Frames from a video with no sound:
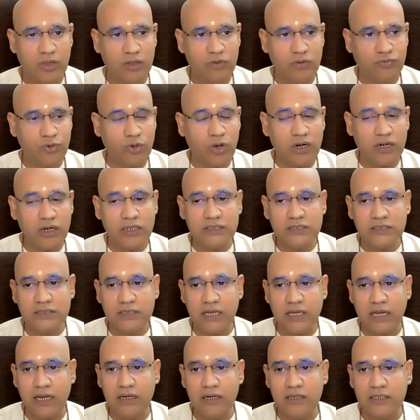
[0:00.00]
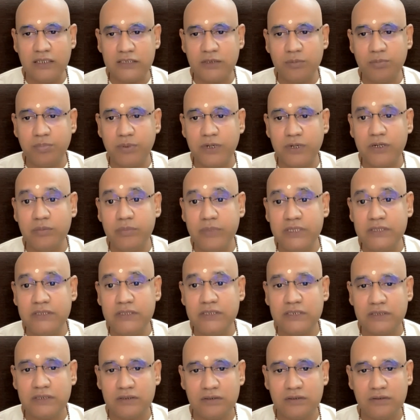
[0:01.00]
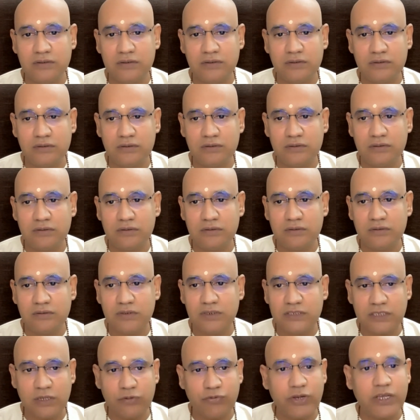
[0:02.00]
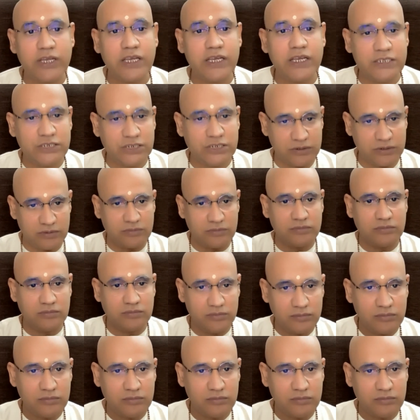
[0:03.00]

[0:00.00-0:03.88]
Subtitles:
if you understand discipline means suffocation,